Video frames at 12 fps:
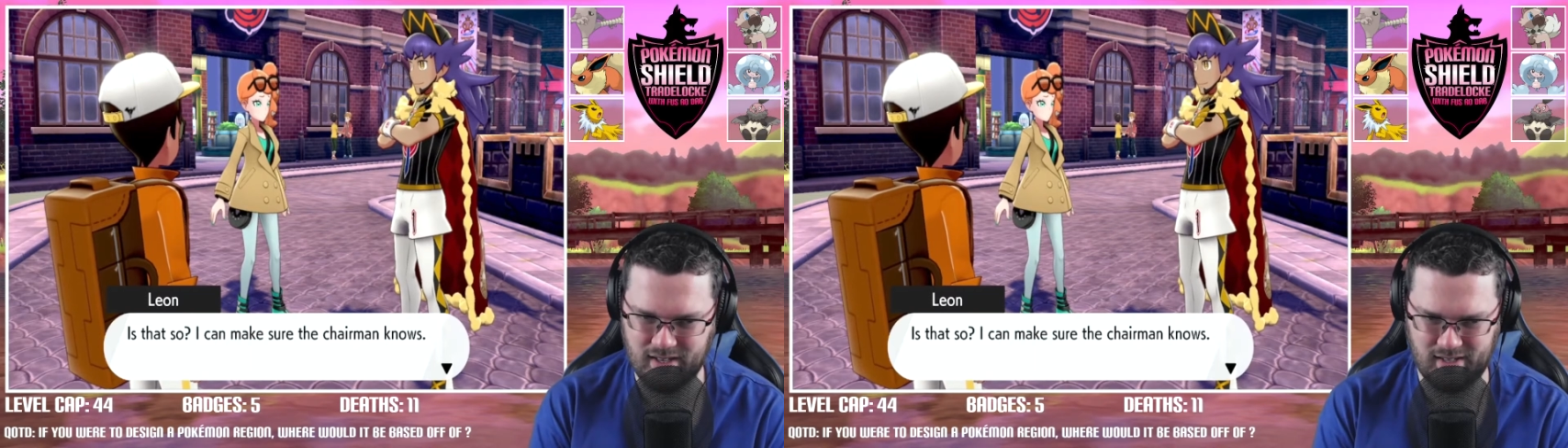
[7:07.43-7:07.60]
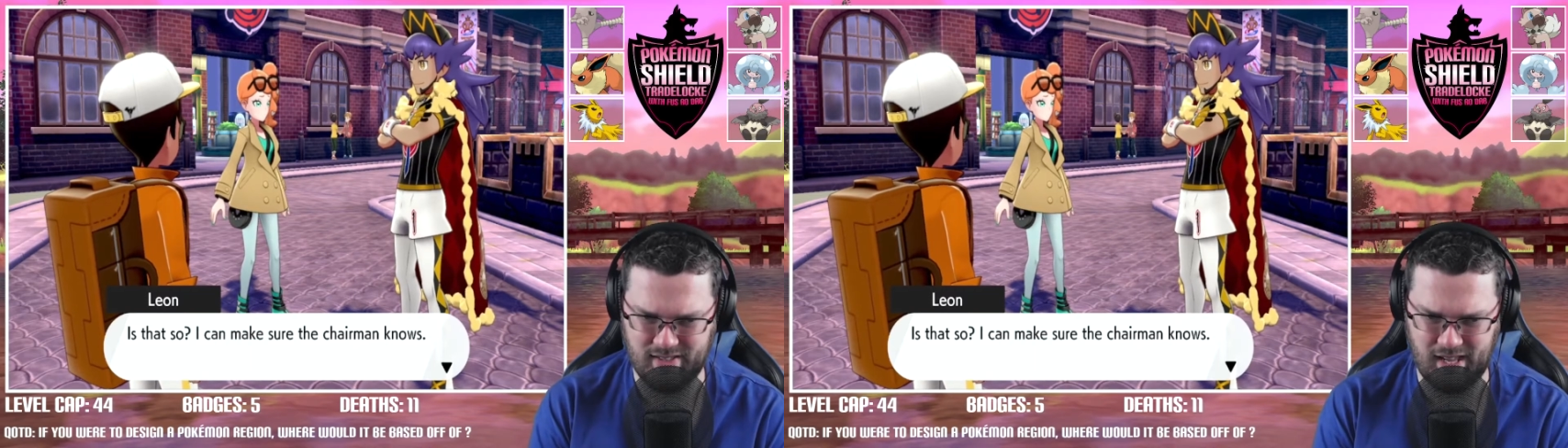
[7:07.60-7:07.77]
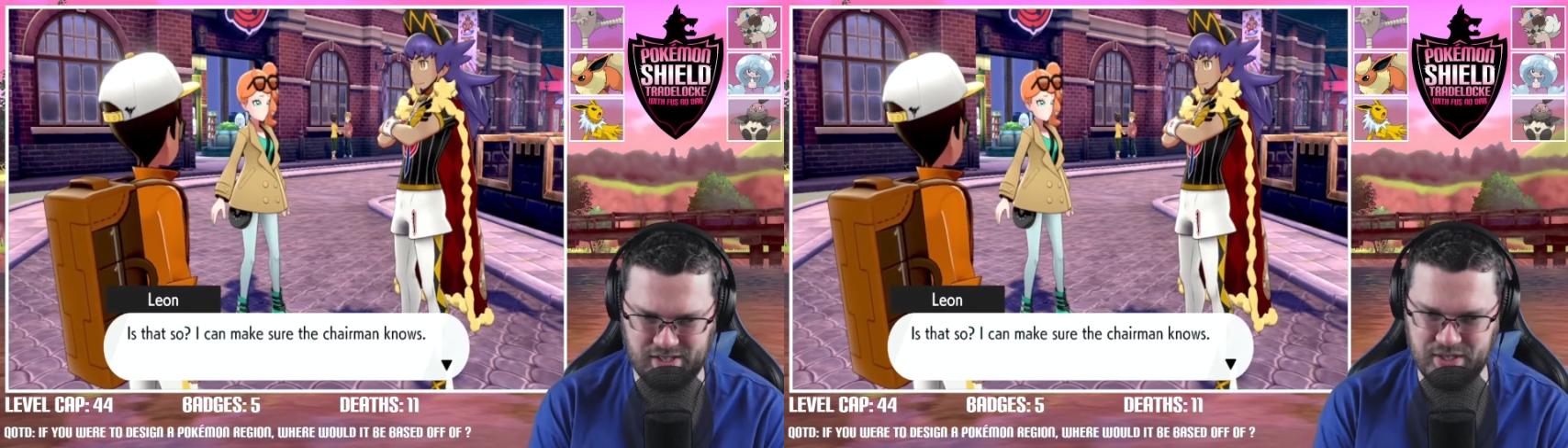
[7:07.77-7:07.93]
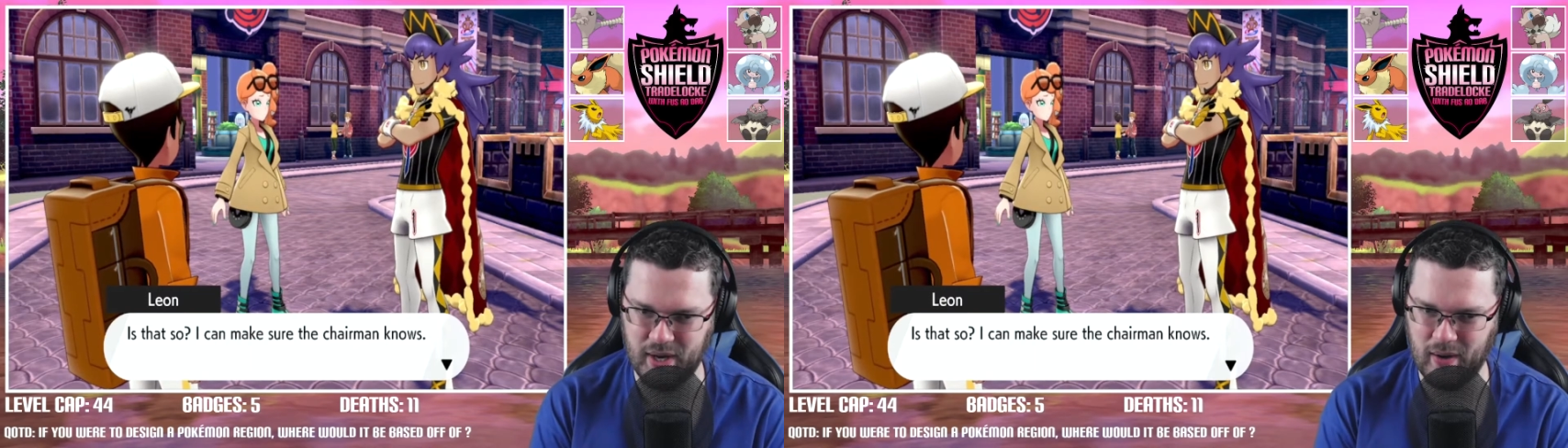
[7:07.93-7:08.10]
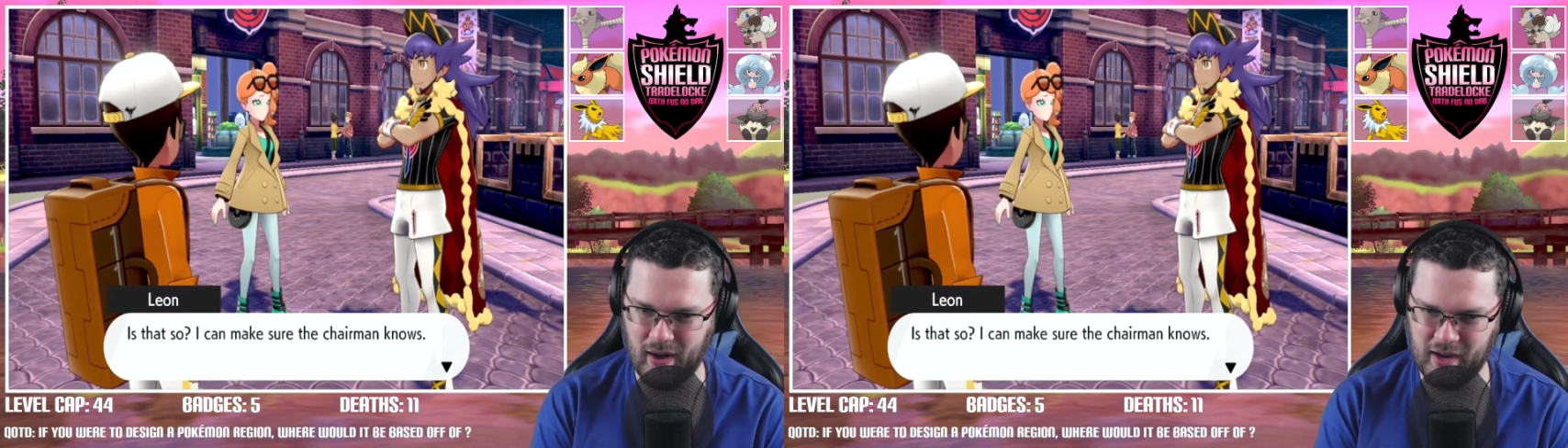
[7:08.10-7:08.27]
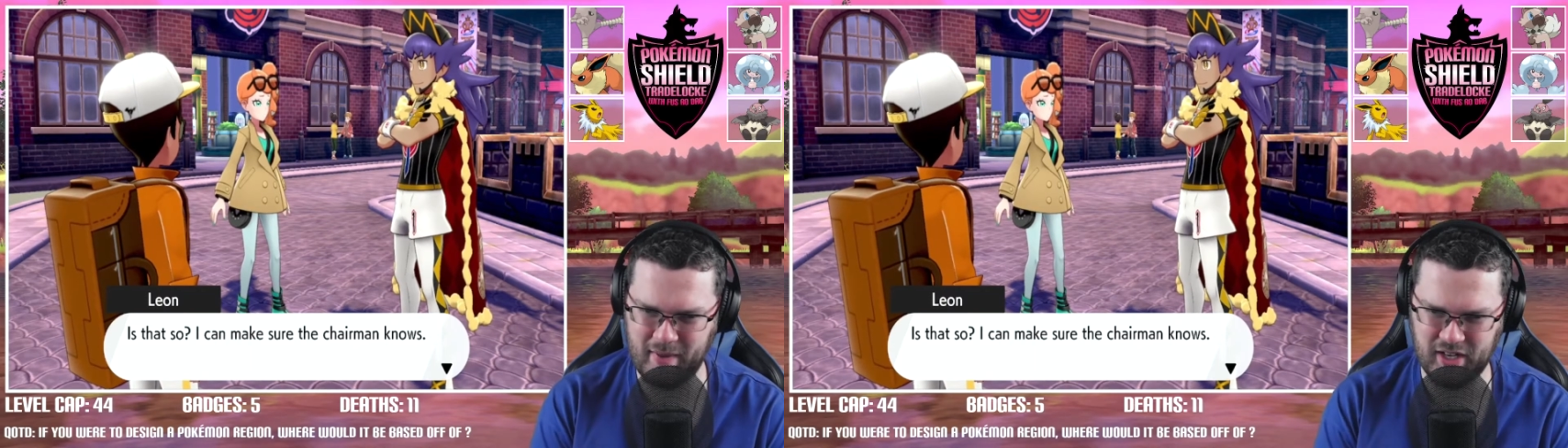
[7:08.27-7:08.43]
Is that
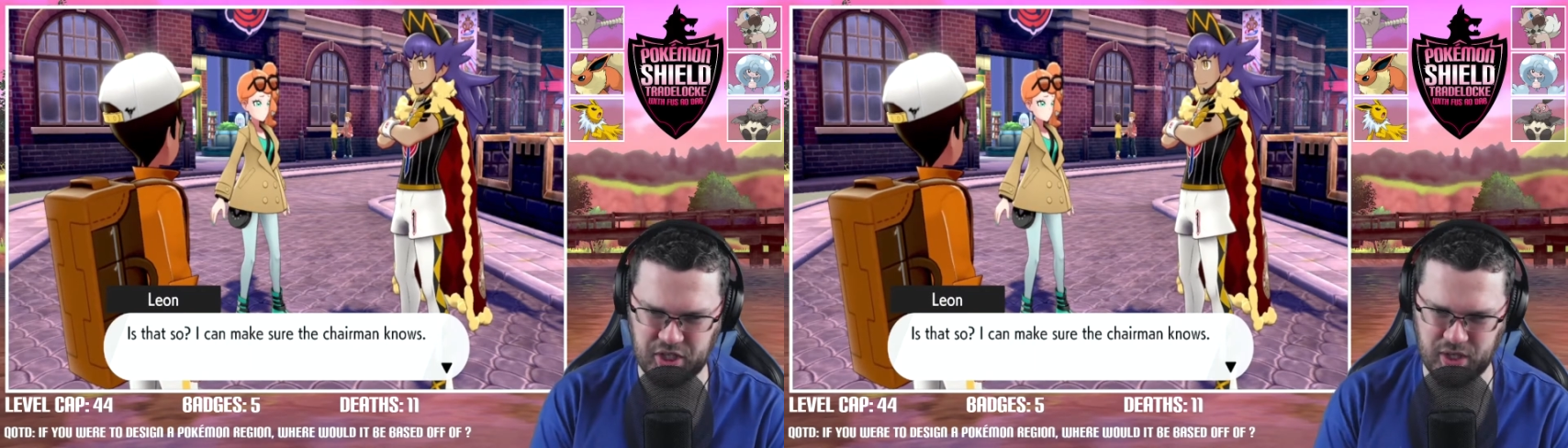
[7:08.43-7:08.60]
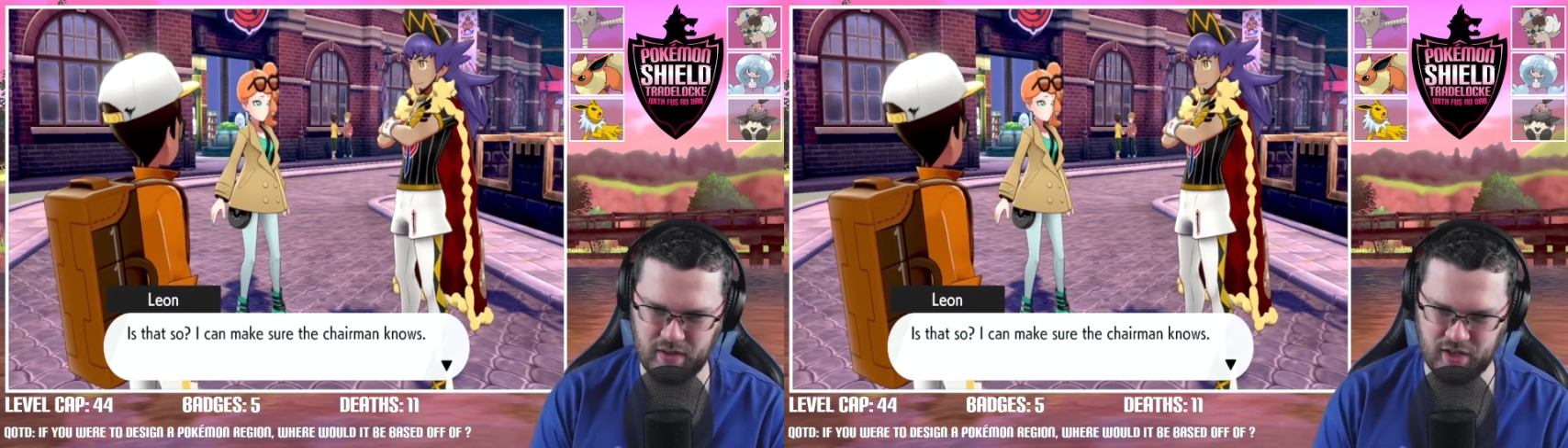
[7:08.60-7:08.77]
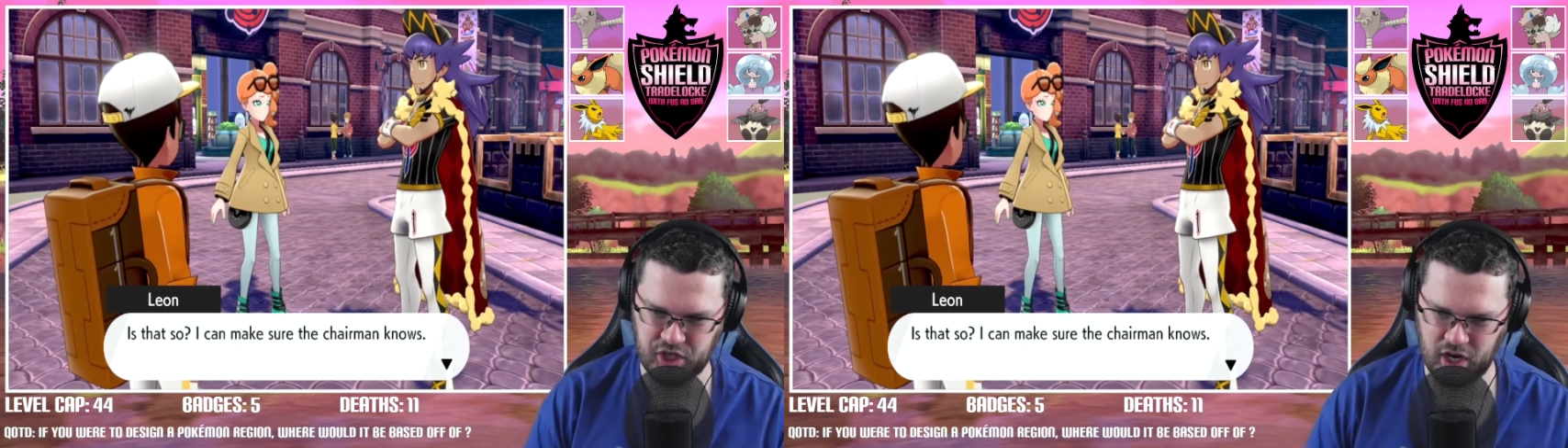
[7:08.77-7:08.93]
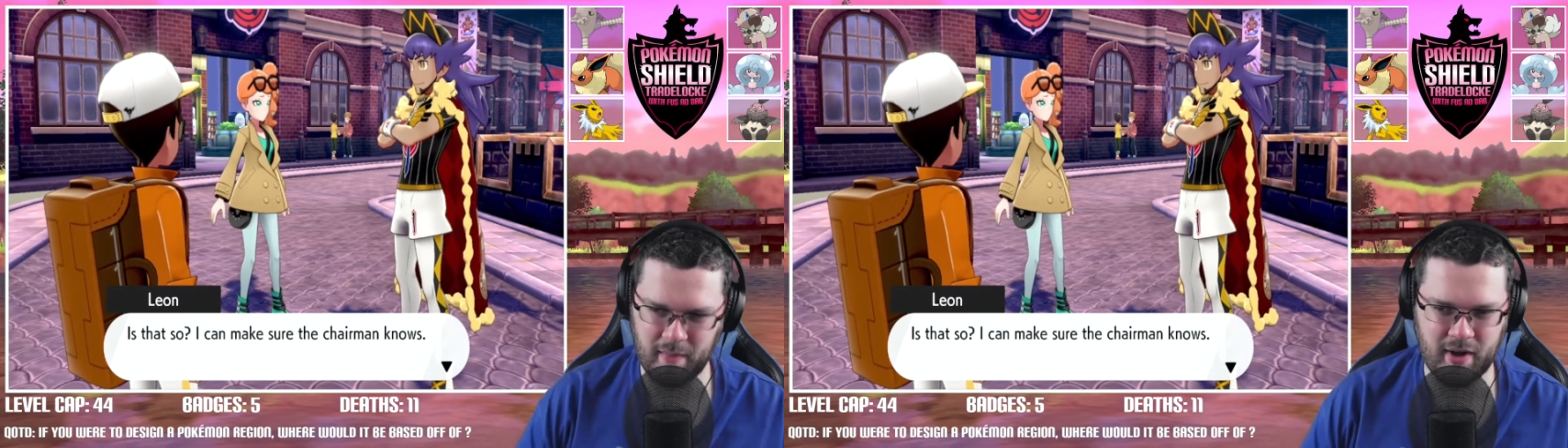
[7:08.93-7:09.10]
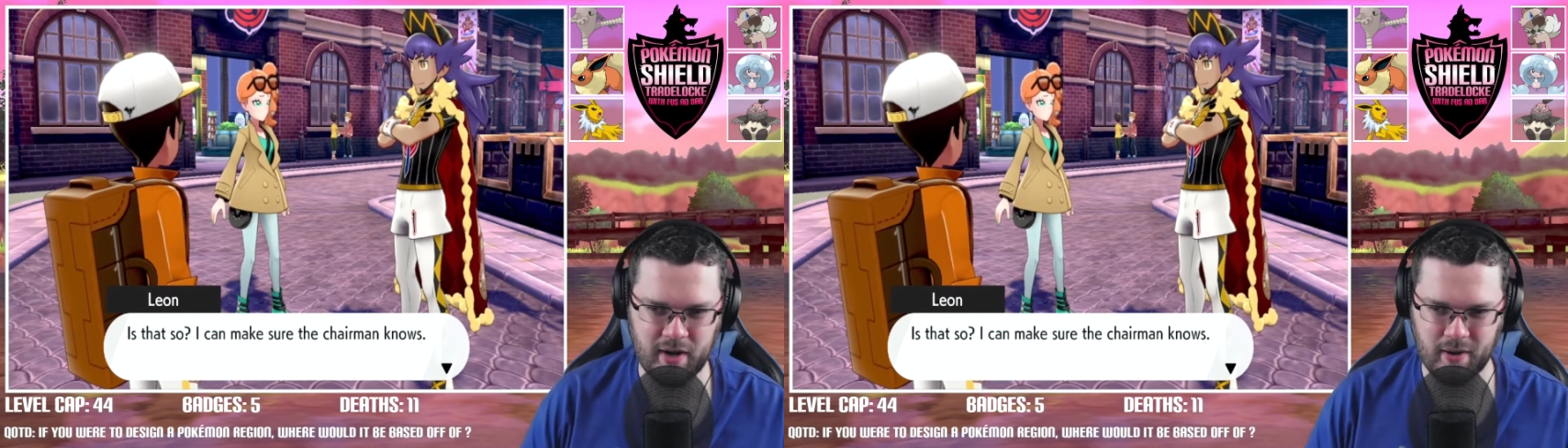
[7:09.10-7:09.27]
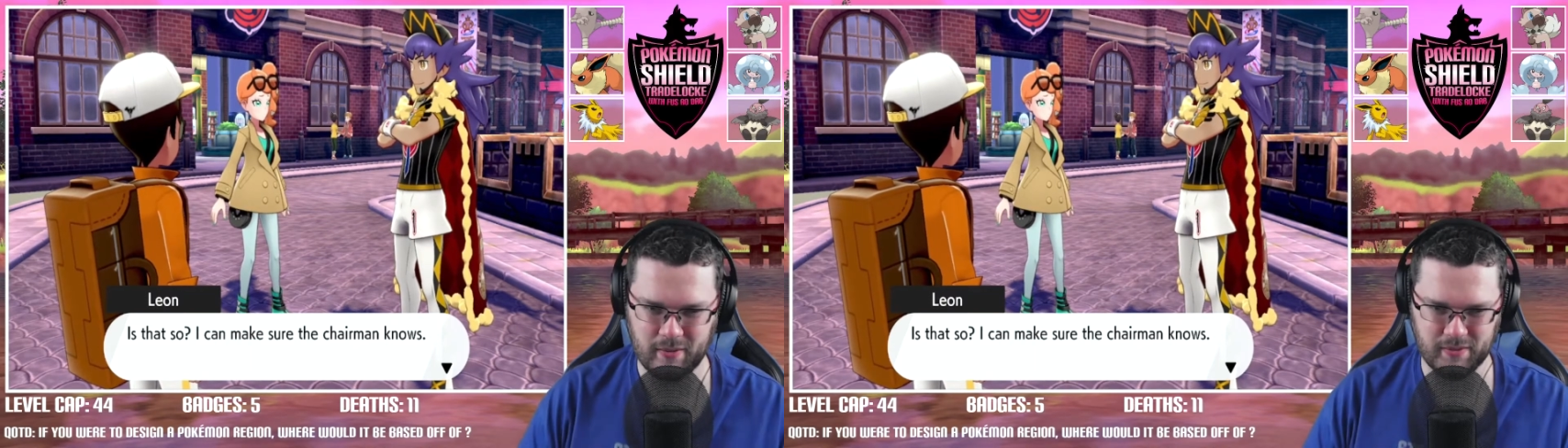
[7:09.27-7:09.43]
so? I can make sure the
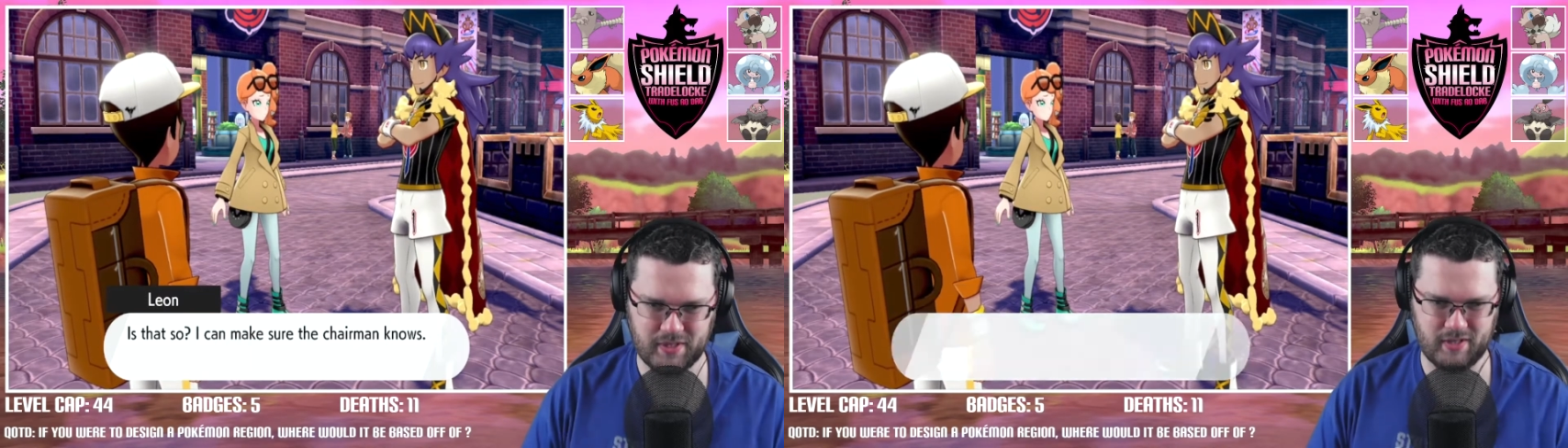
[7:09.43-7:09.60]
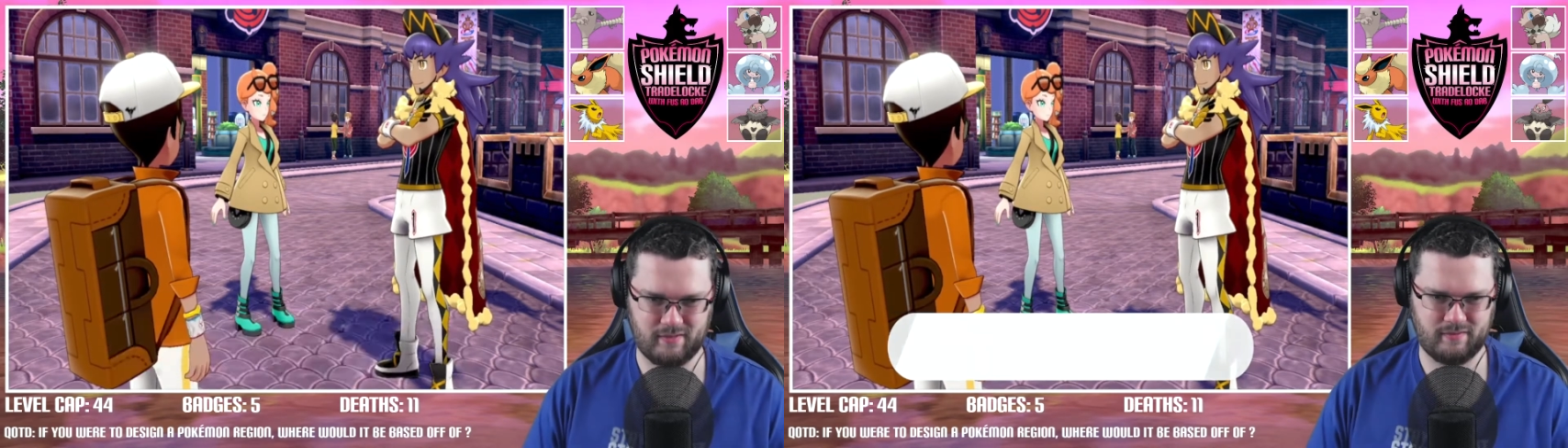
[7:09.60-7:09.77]
Chairman knows.